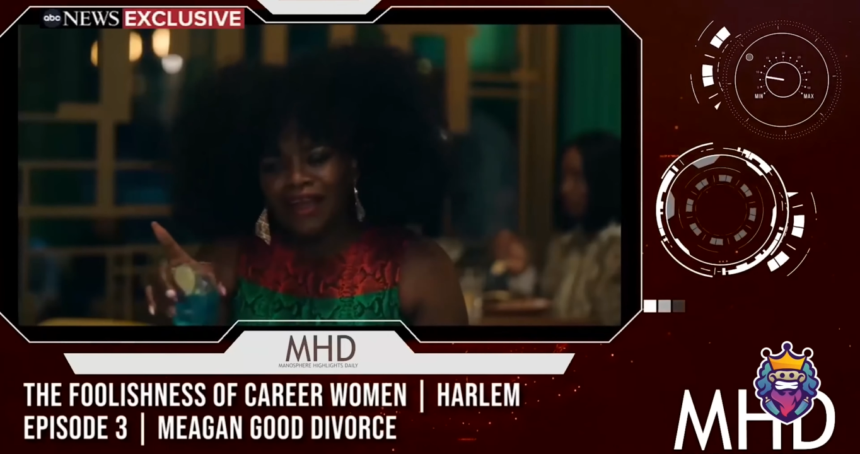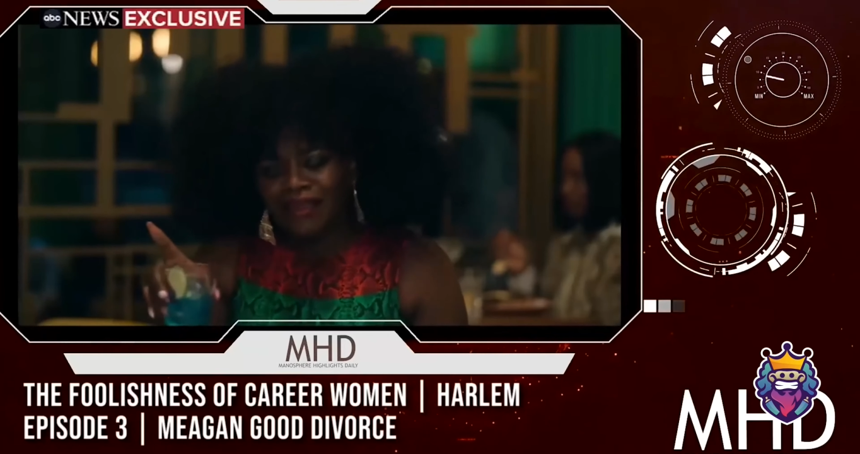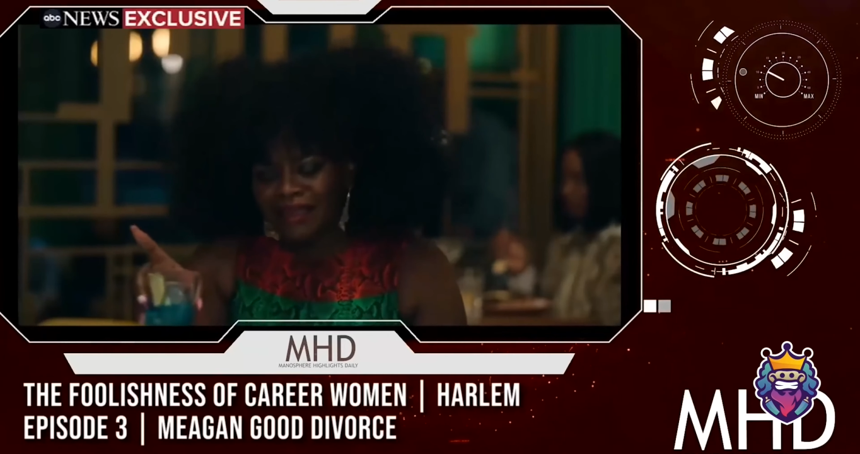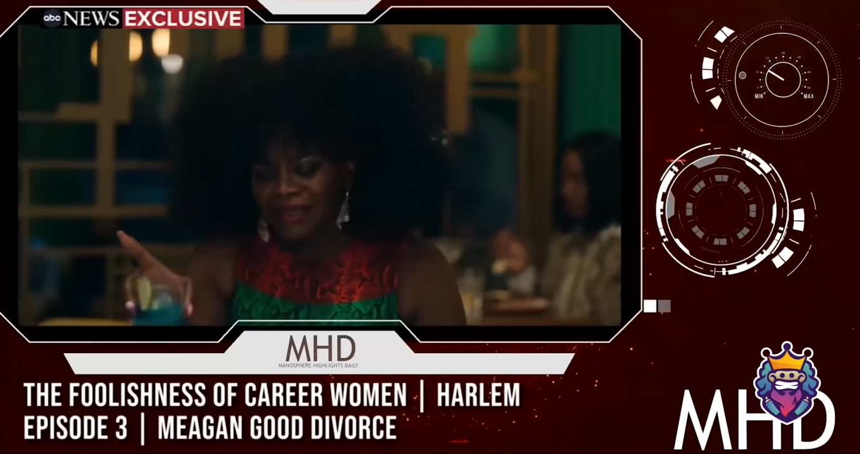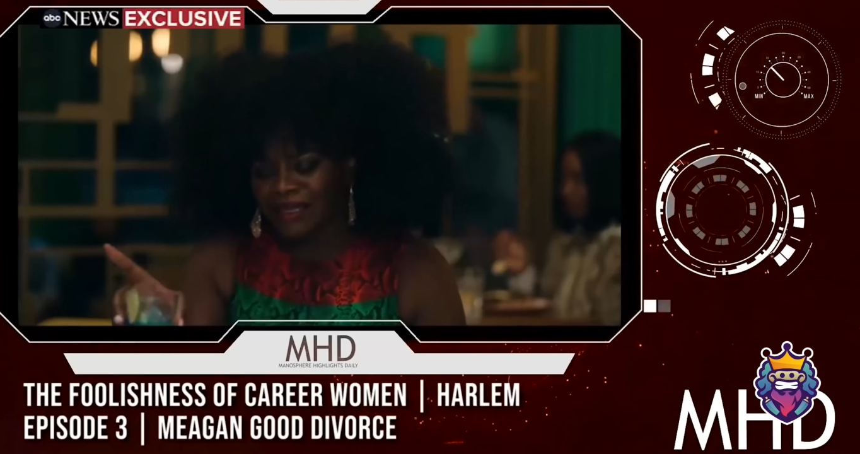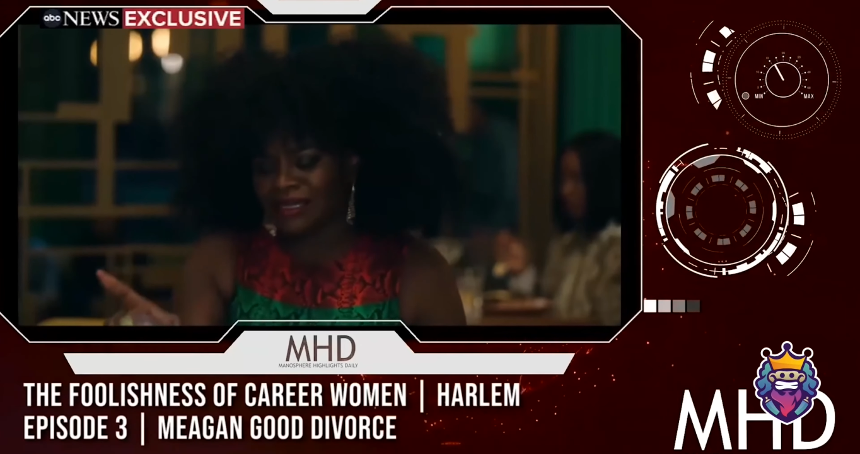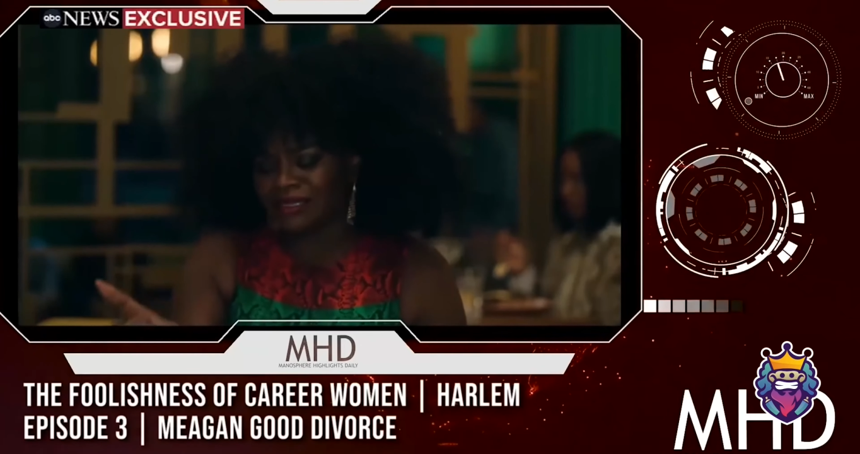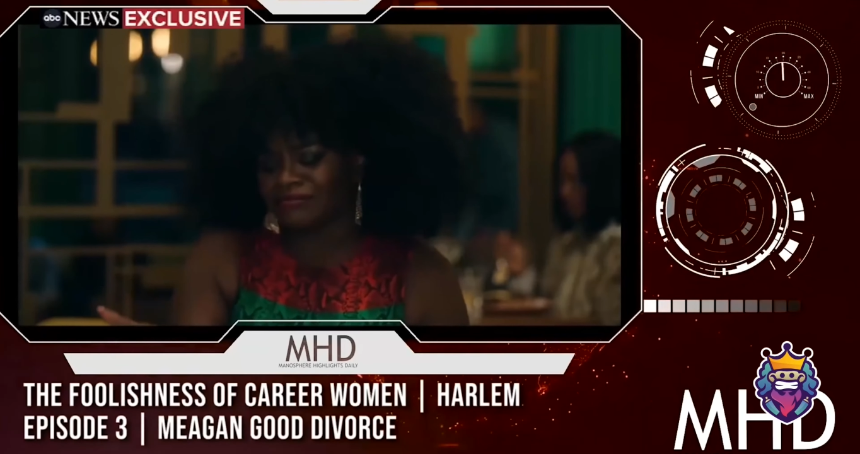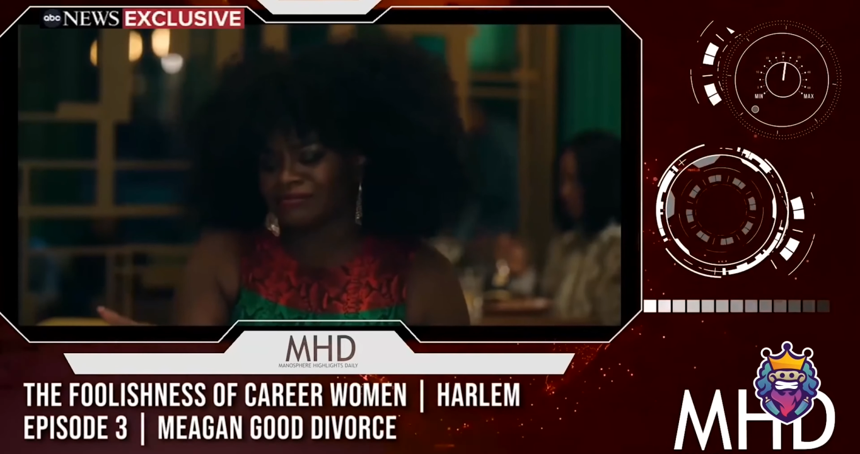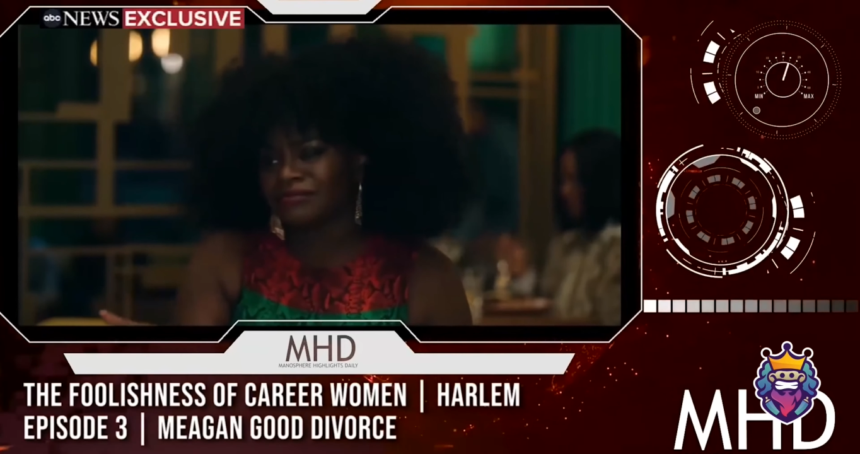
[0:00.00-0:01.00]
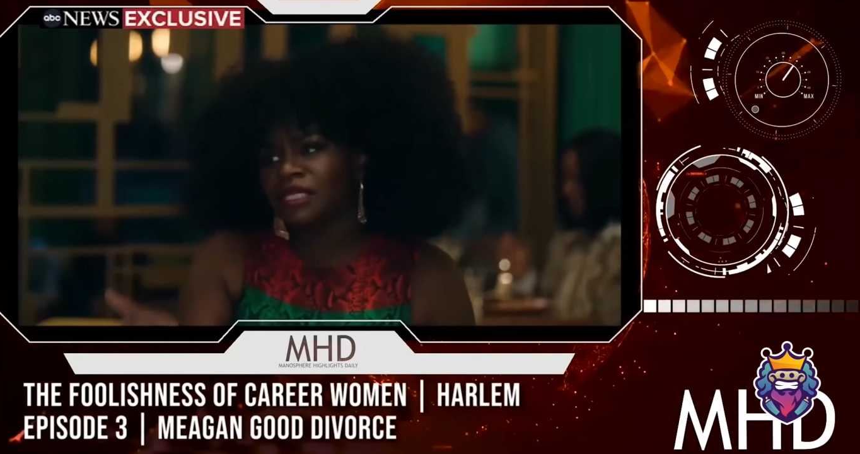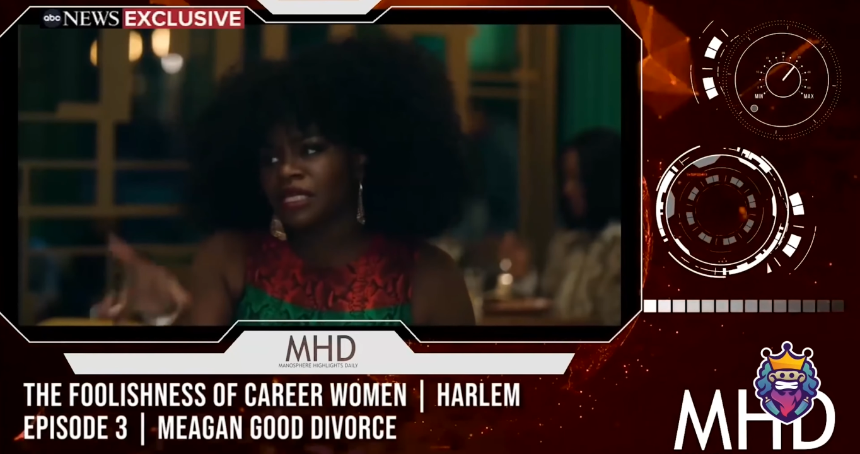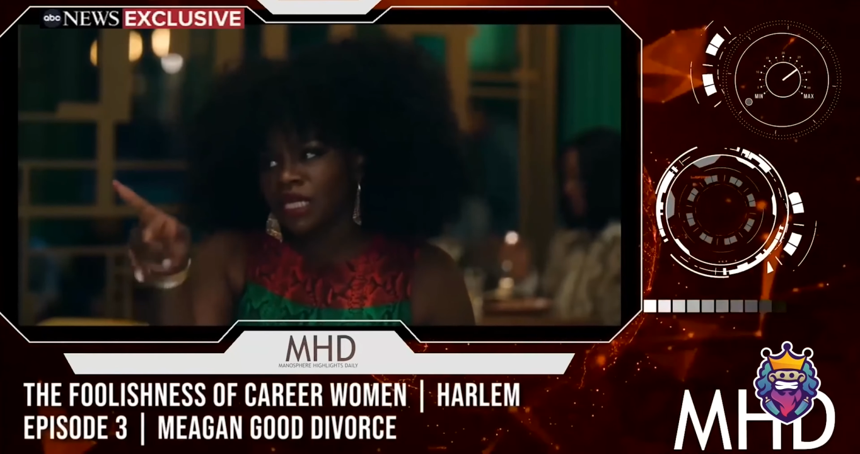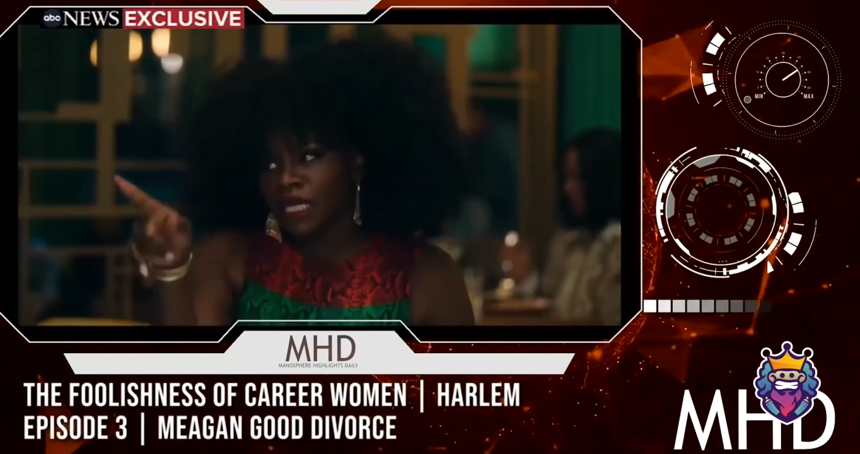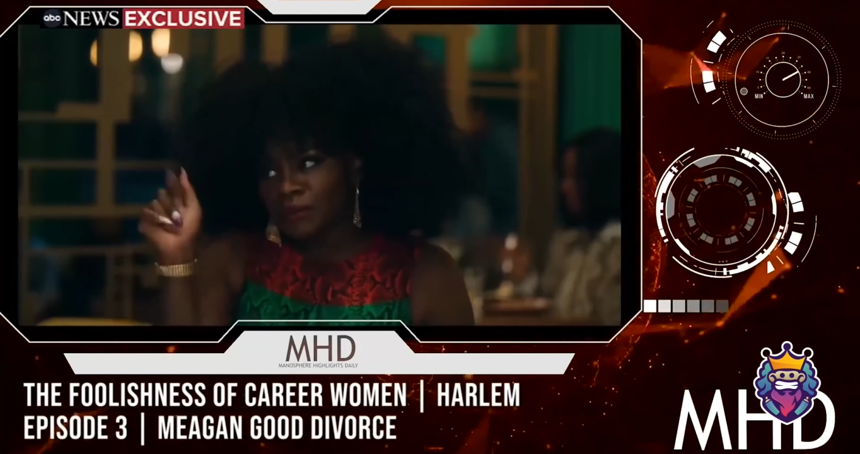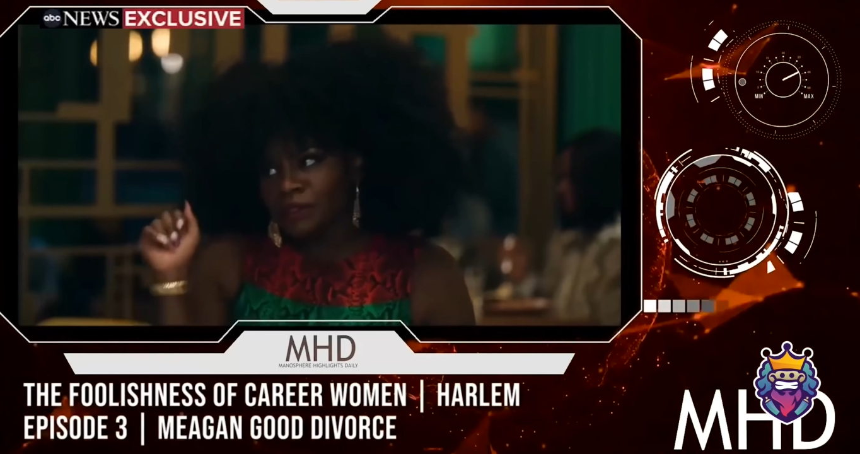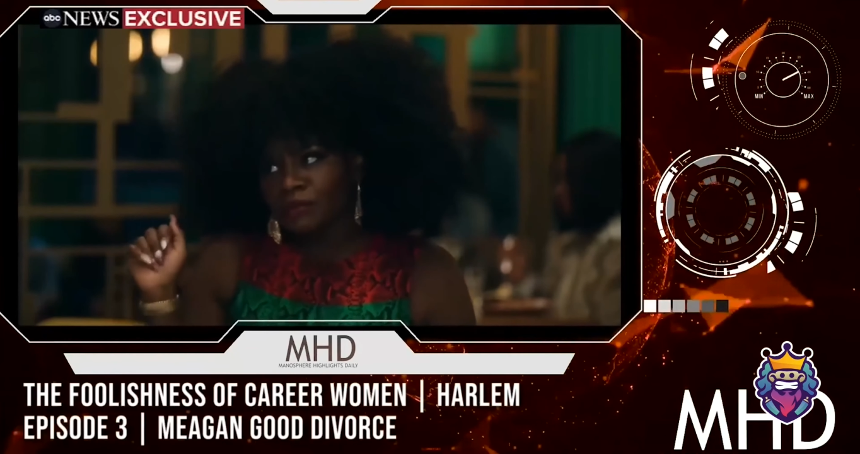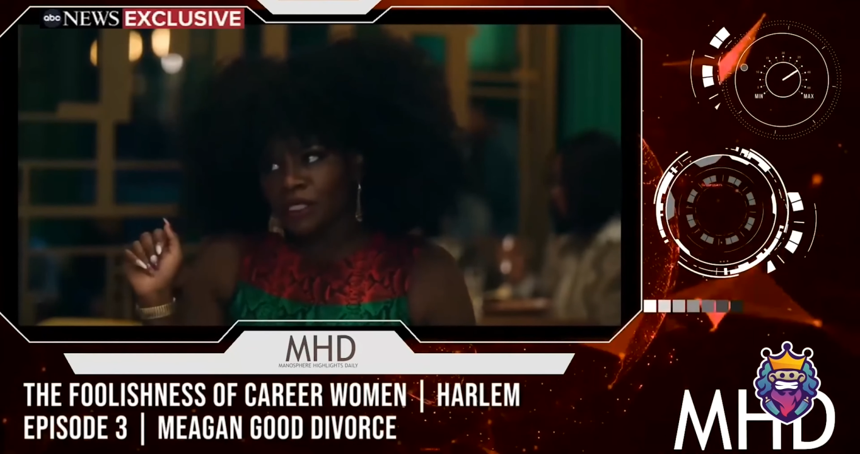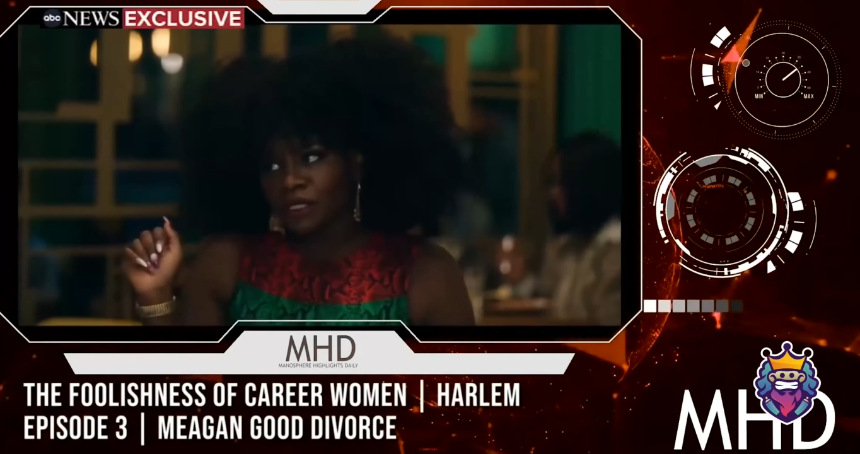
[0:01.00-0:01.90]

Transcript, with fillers: Ian, keep doing